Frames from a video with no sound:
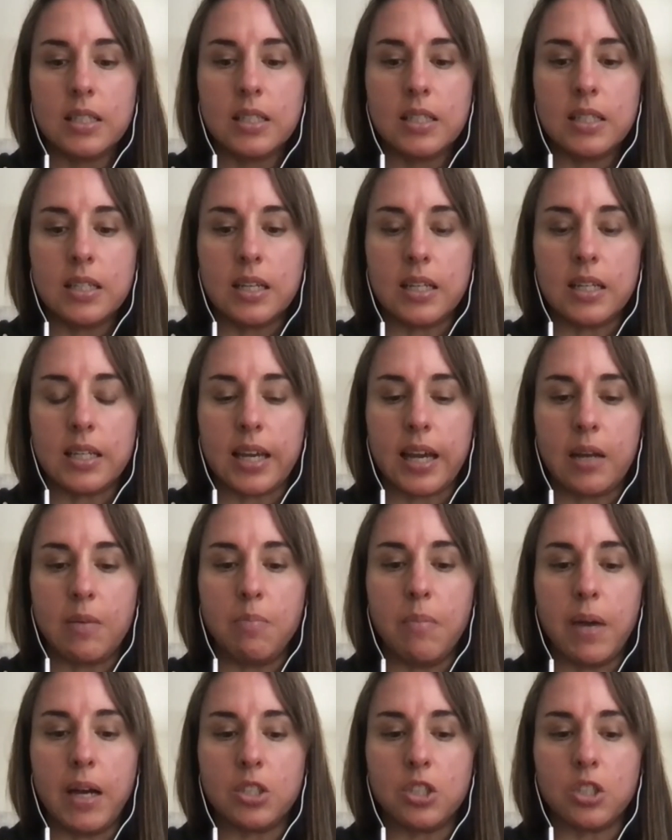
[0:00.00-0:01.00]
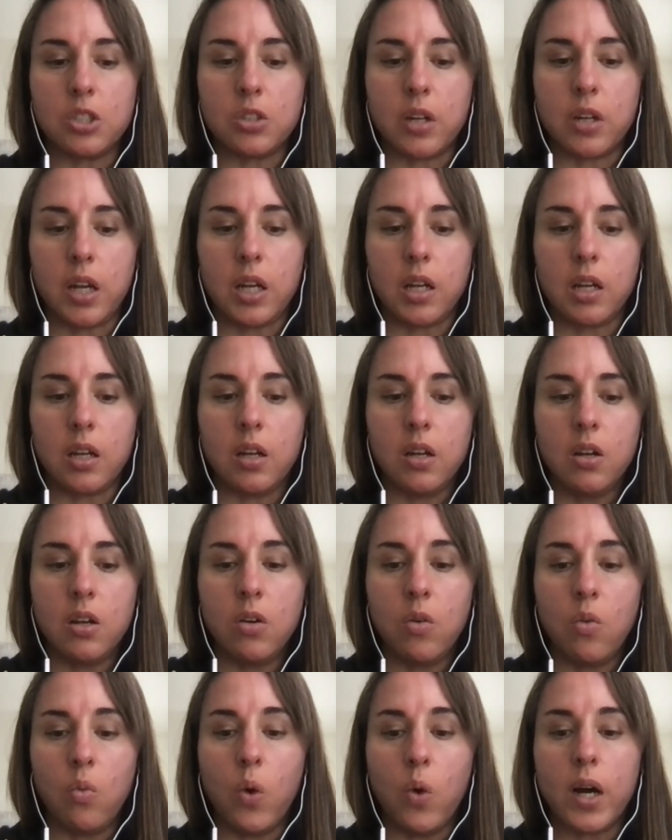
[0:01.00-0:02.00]
again, measuring
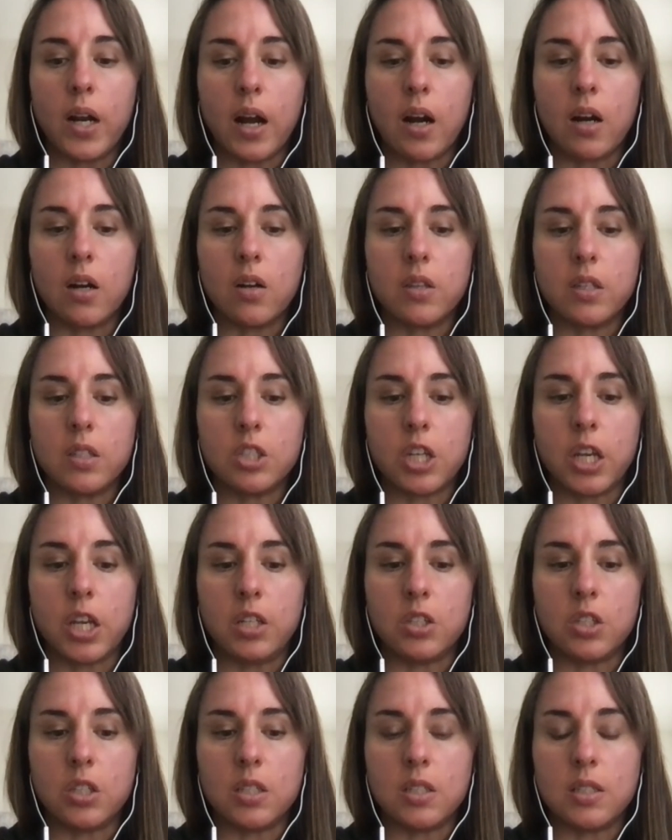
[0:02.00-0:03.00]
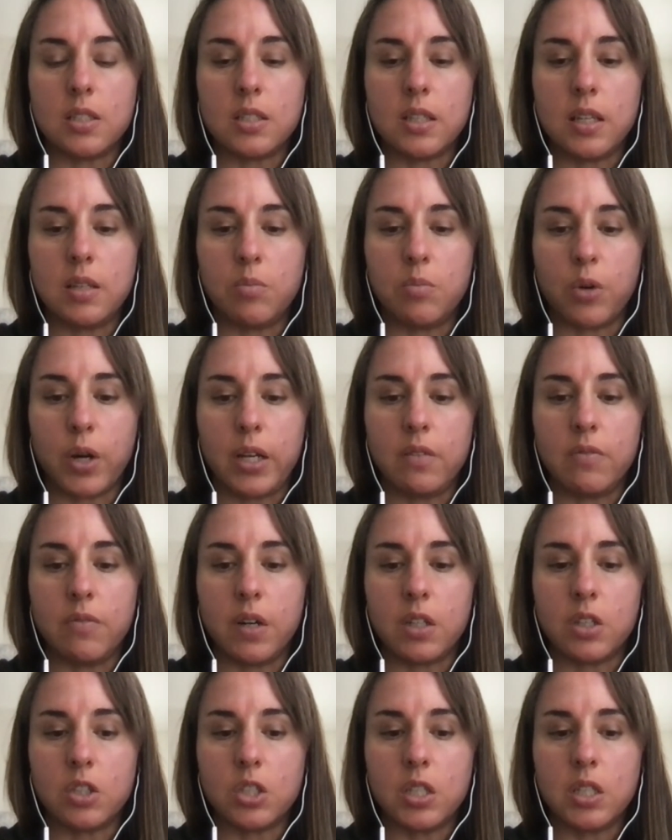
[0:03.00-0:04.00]
what are the changes in brain
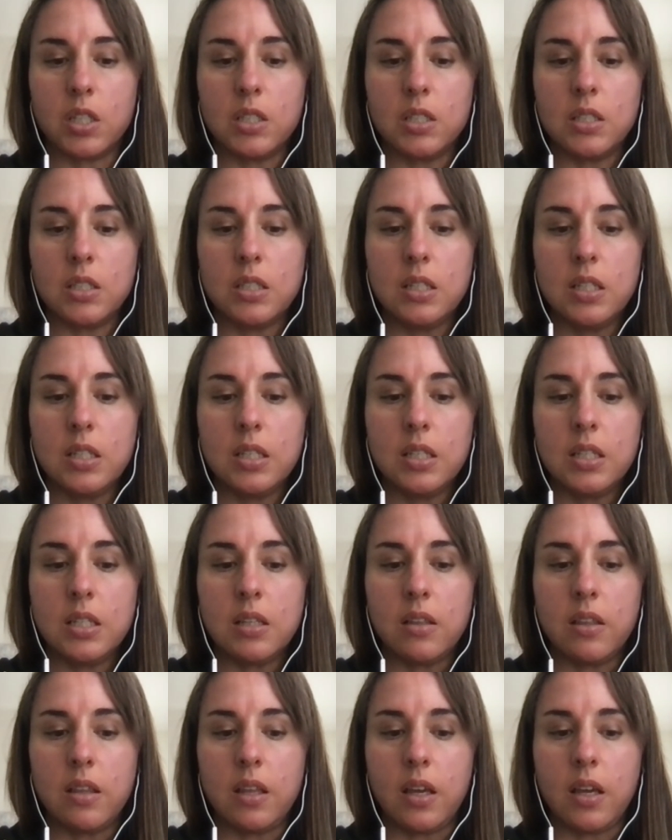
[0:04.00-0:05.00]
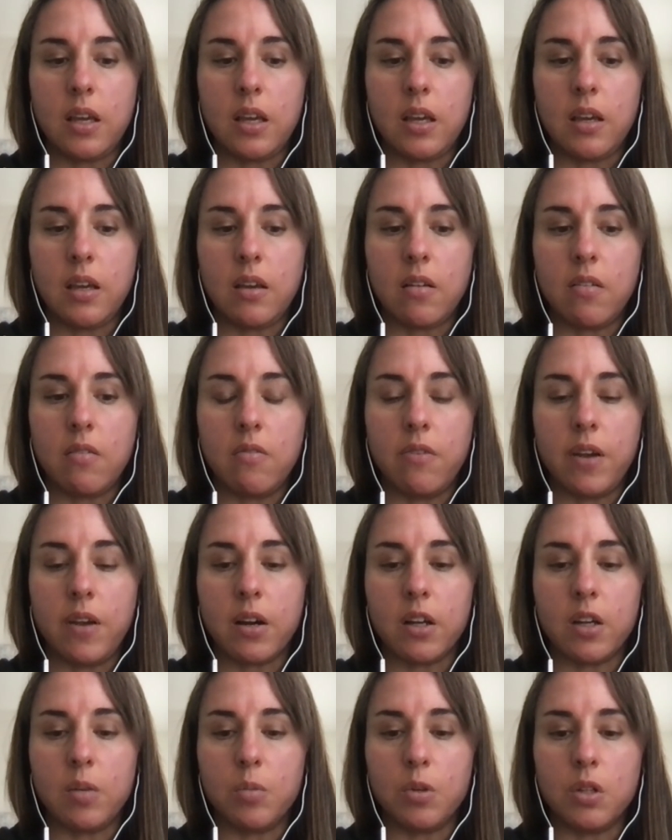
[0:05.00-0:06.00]
function, the
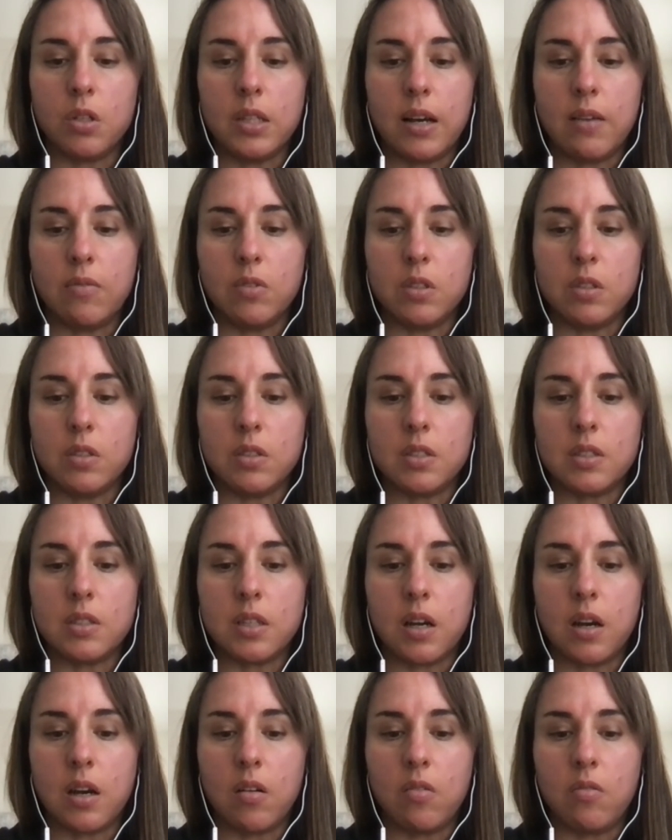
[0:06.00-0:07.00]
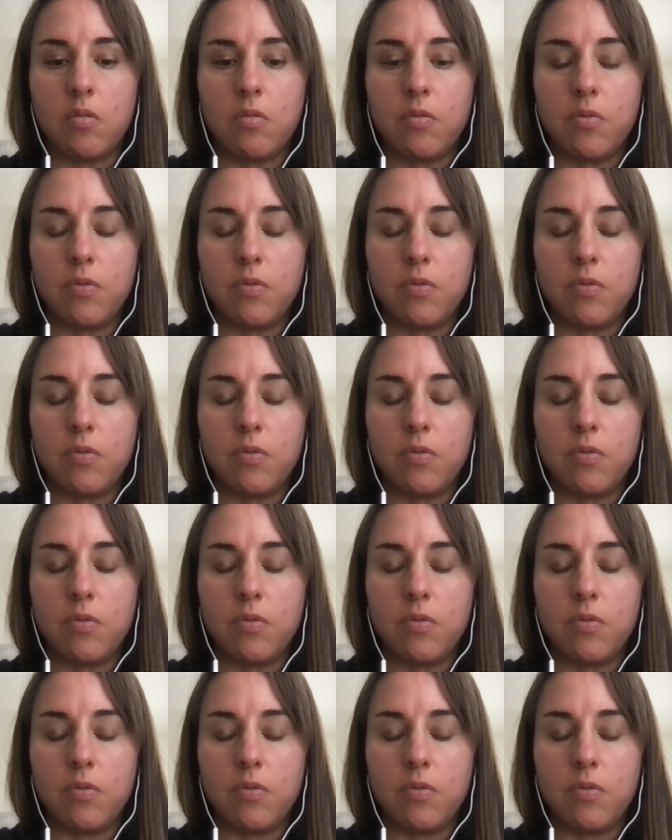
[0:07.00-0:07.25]
variable levels of